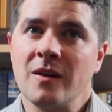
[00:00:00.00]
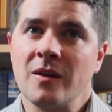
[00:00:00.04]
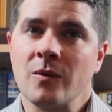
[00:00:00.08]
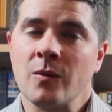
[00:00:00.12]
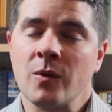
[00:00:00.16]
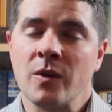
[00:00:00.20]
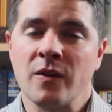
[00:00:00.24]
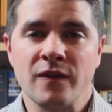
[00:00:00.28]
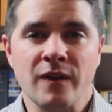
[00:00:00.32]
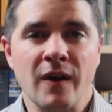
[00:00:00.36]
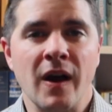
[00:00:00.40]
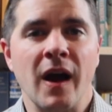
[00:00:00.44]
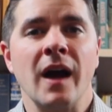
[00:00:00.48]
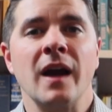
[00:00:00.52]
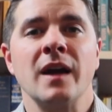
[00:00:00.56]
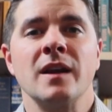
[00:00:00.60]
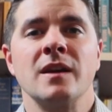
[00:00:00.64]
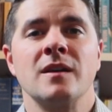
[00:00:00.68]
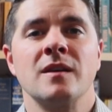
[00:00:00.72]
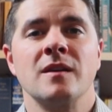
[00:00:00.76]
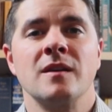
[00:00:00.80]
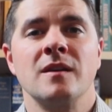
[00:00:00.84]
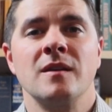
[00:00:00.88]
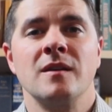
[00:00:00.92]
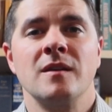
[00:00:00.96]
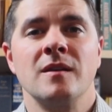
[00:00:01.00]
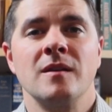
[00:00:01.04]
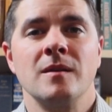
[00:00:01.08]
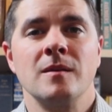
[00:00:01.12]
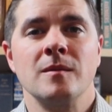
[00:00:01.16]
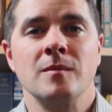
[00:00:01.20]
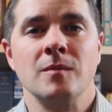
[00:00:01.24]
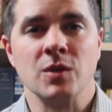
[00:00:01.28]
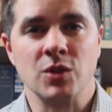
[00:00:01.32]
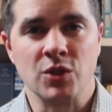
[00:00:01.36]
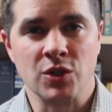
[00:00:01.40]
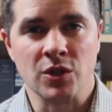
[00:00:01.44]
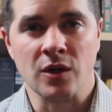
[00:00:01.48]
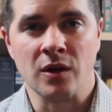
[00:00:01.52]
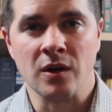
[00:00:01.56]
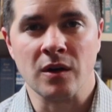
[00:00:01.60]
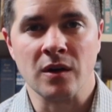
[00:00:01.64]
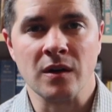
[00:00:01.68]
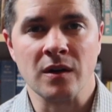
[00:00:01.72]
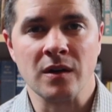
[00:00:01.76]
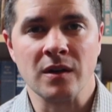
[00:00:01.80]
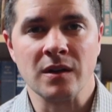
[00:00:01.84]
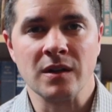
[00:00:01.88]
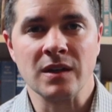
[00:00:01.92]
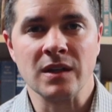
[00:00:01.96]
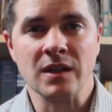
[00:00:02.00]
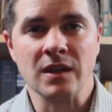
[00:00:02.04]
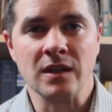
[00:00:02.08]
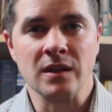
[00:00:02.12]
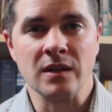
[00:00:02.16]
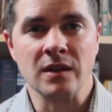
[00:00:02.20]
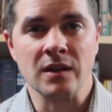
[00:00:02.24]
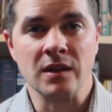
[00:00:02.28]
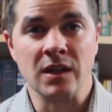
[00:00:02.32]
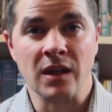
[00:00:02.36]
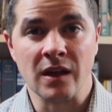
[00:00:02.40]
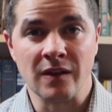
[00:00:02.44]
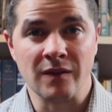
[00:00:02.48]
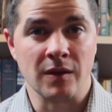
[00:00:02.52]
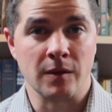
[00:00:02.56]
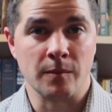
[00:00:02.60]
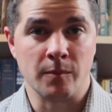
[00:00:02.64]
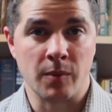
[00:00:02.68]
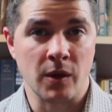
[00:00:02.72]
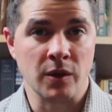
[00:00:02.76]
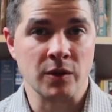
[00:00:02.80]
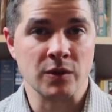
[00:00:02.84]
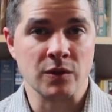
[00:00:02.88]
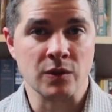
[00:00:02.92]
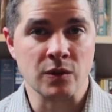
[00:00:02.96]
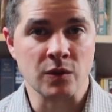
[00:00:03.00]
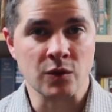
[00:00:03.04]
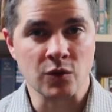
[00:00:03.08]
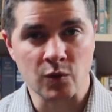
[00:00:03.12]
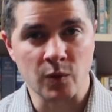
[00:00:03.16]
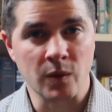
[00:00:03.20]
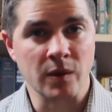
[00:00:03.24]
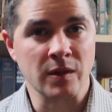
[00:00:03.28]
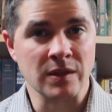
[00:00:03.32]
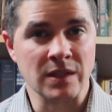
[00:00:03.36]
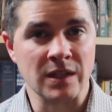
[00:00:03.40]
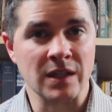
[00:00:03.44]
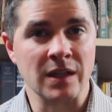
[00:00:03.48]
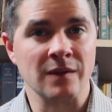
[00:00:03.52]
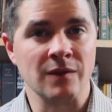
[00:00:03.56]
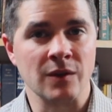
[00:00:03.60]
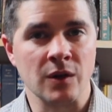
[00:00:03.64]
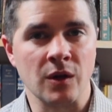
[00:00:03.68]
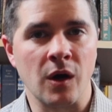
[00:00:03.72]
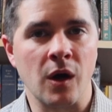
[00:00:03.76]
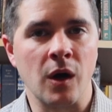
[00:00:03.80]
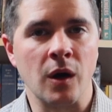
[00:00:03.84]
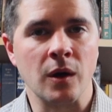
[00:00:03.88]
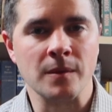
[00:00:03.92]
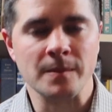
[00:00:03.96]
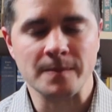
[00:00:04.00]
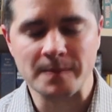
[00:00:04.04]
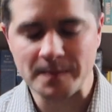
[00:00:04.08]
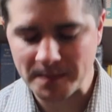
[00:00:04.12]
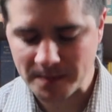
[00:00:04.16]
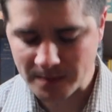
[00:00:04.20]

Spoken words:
refined, mature, giving person who's willing to give it all.